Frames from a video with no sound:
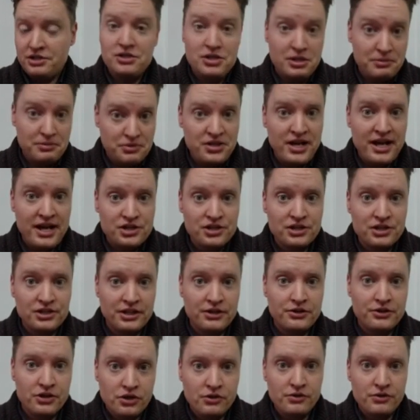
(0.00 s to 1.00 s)
substantially
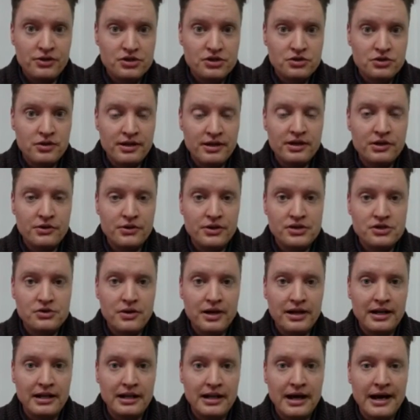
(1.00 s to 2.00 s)
or to increase
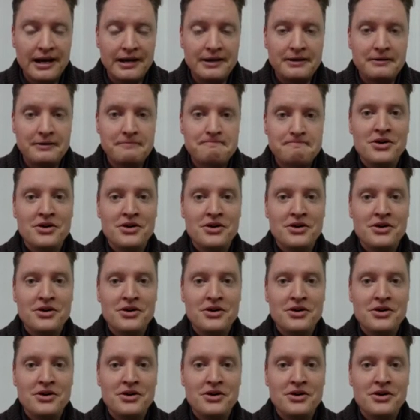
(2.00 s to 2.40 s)
quite a lot.